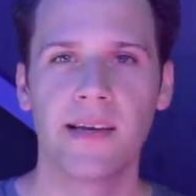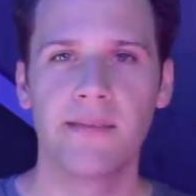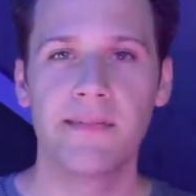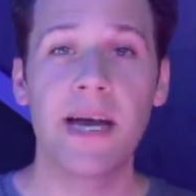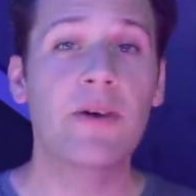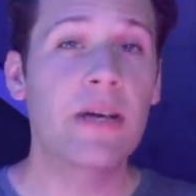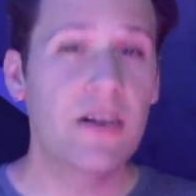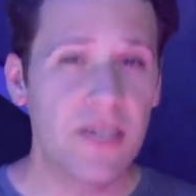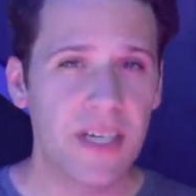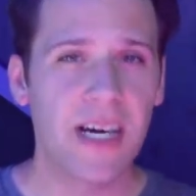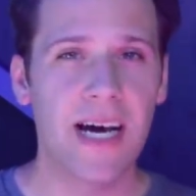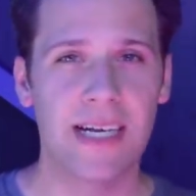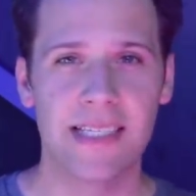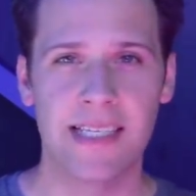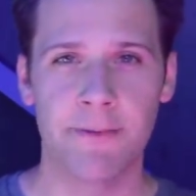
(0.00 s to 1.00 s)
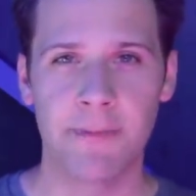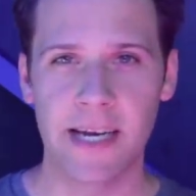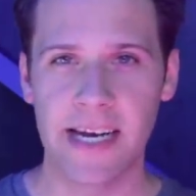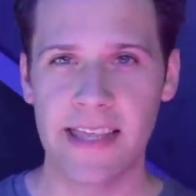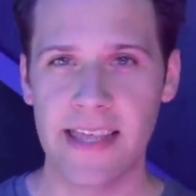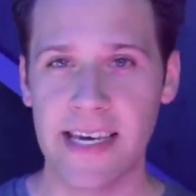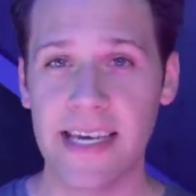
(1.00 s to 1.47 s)
Now, here's a concept that
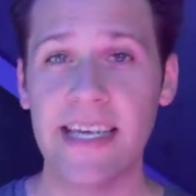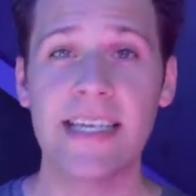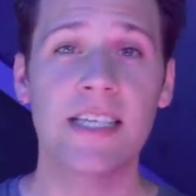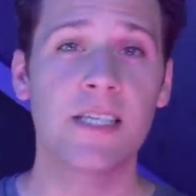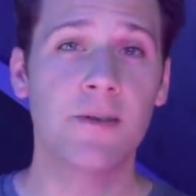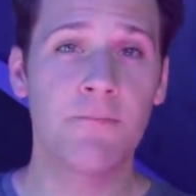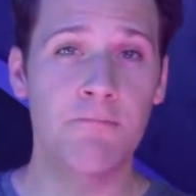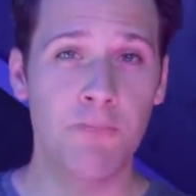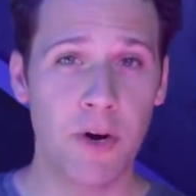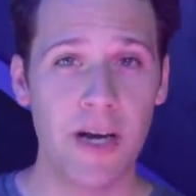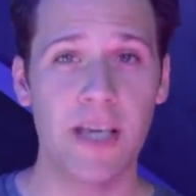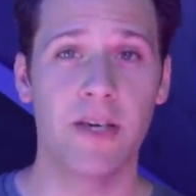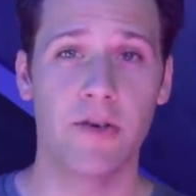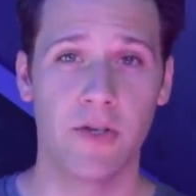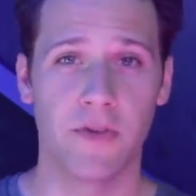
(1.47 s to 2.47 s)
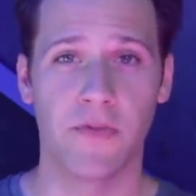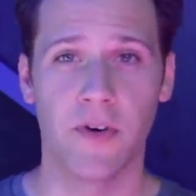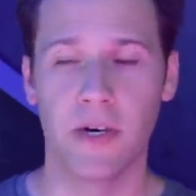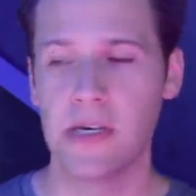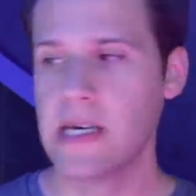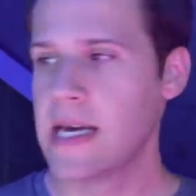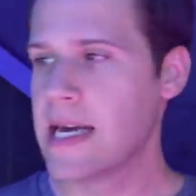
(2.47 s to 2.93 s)
I think is pretty useful.